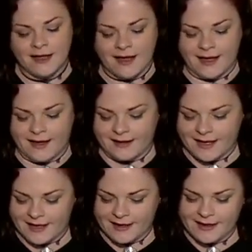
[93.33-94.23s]
And
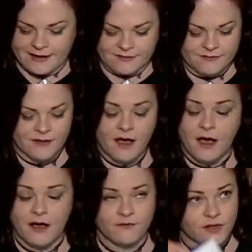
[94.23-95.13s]
in it
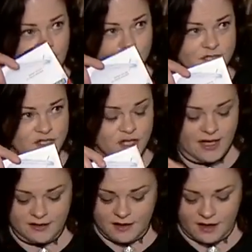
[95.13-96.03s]
envelopes because you can't